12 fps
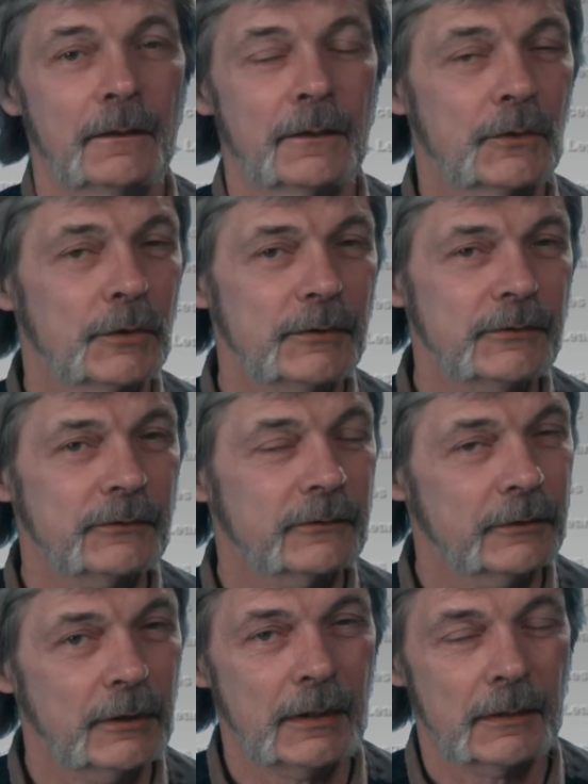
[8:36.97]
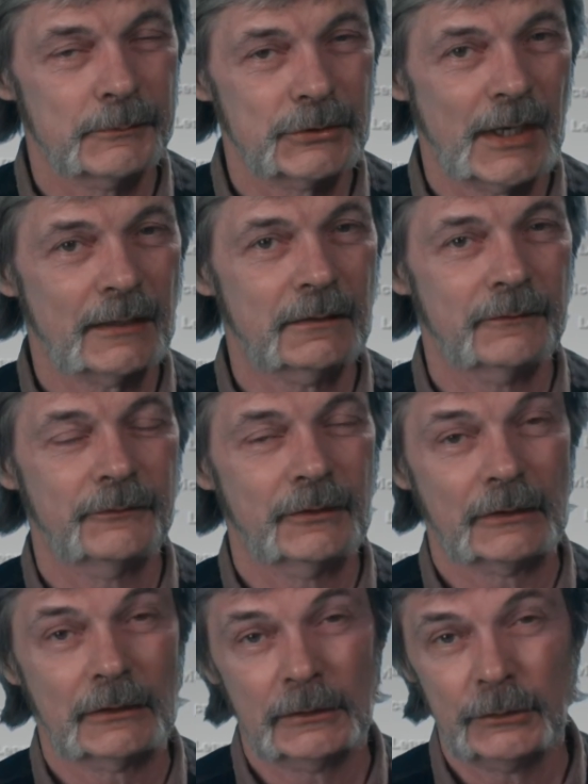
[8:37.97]
The course's learning objectives
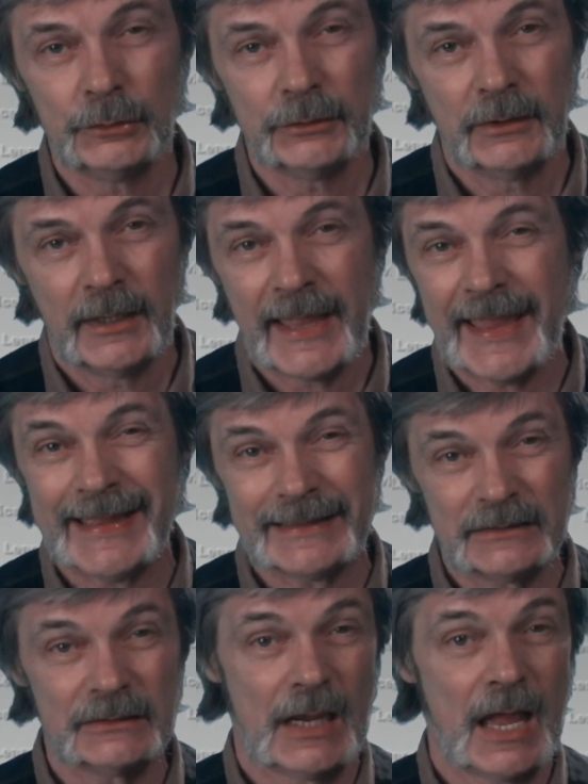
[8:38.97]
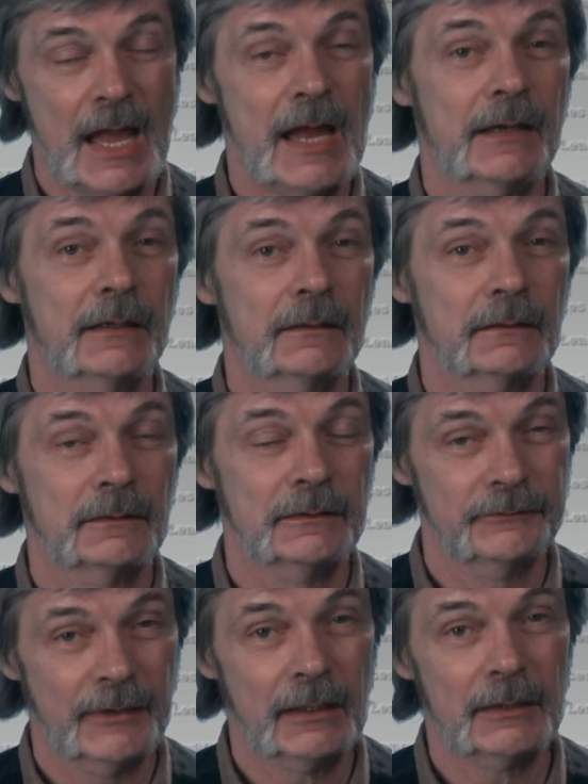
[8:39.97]
include hands-on
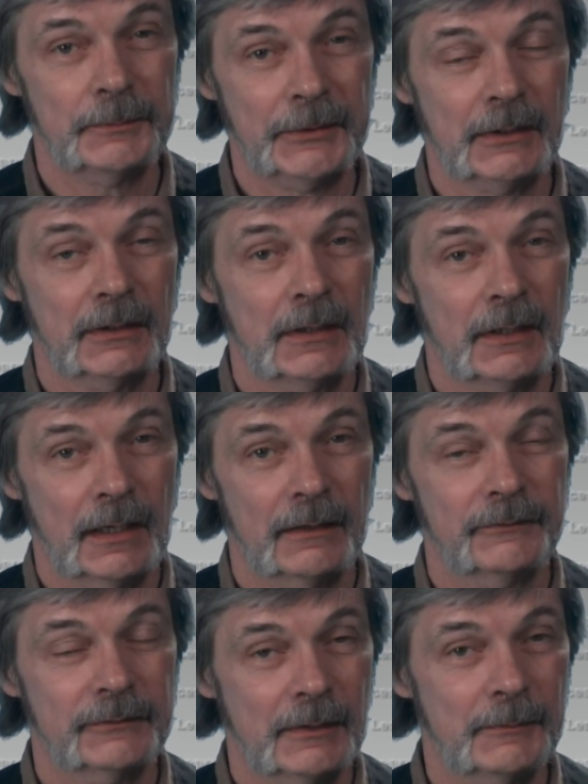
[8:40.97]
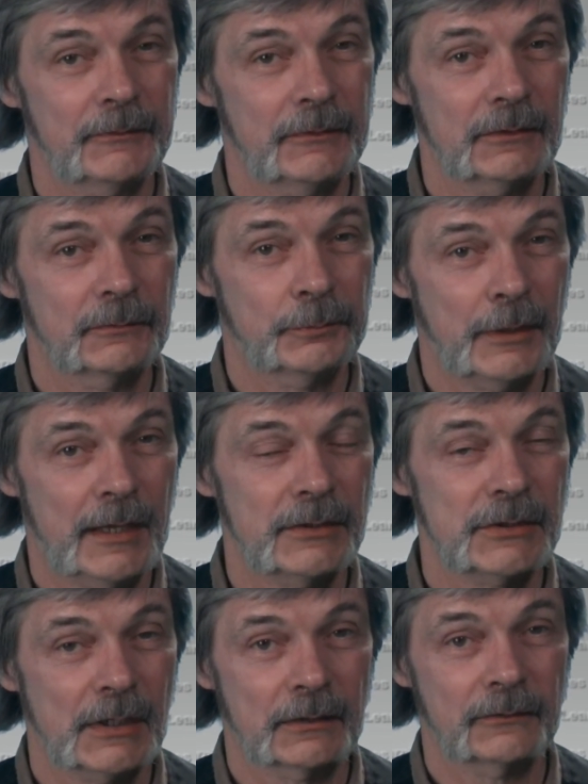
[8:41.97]
developing of some of these
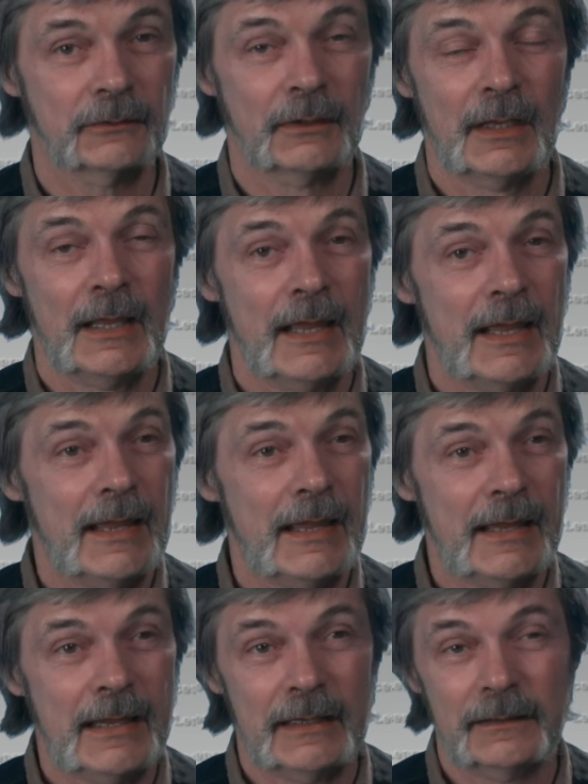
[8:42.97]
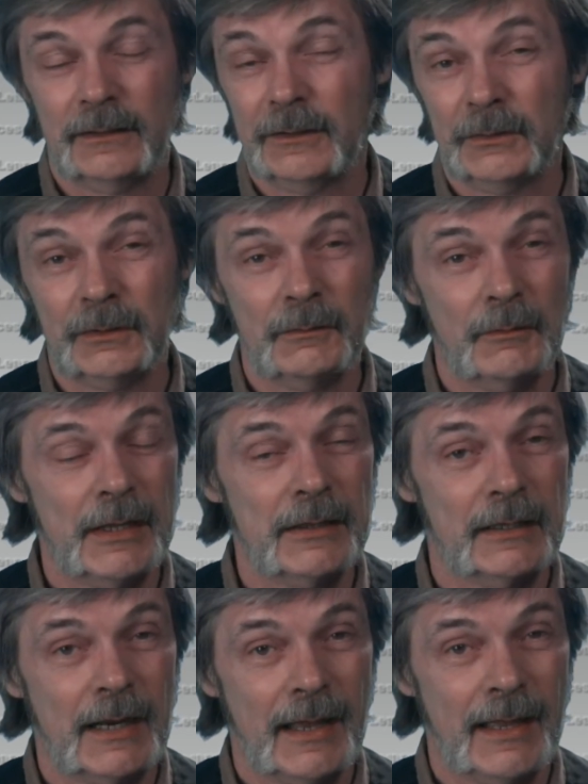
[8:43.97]
projects, and the only way
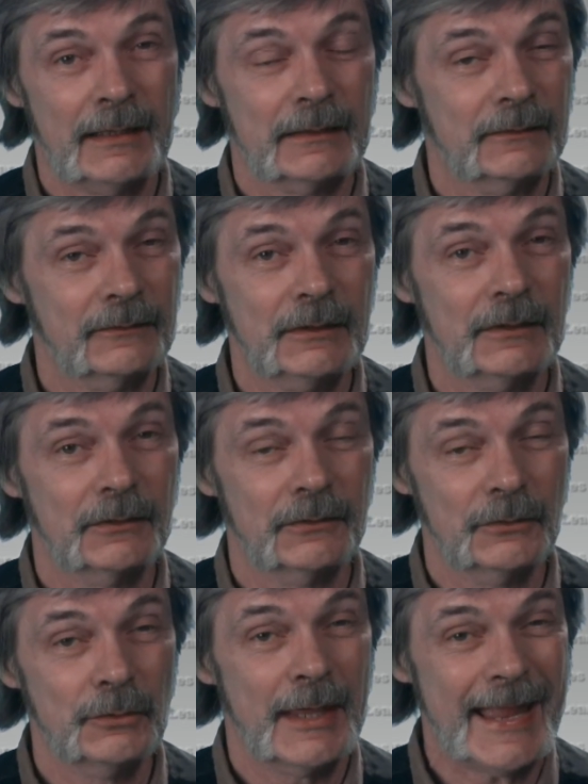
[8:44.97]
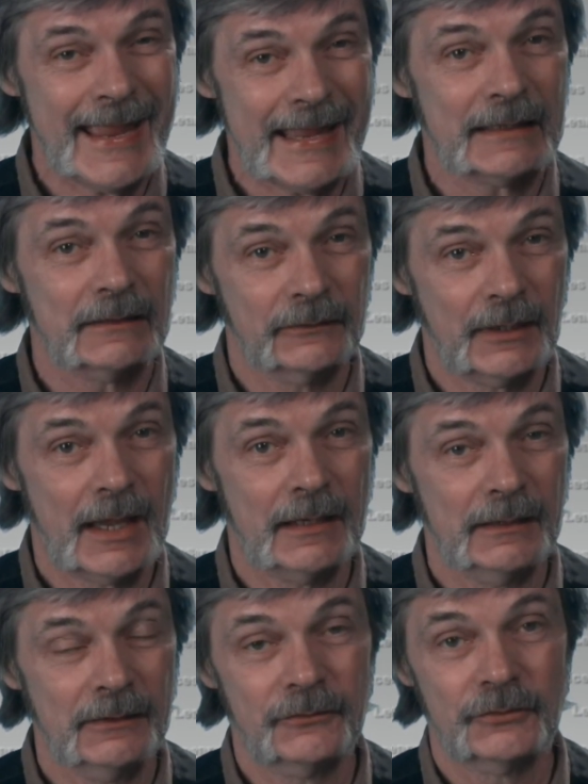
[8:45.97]
that I can see to do the
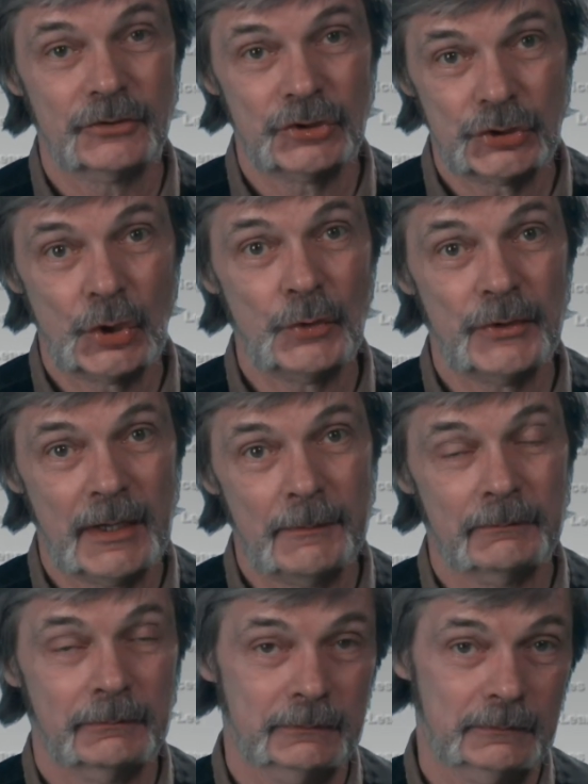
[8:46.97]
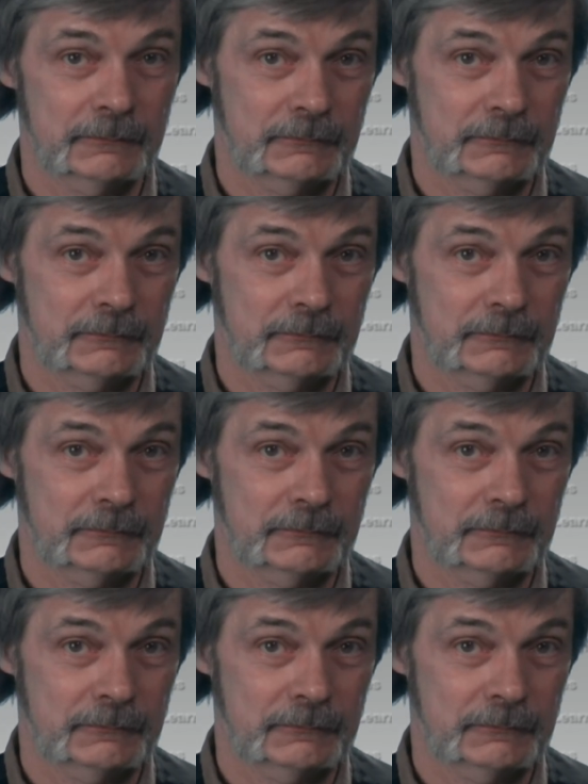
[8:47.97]
hands-on is to show them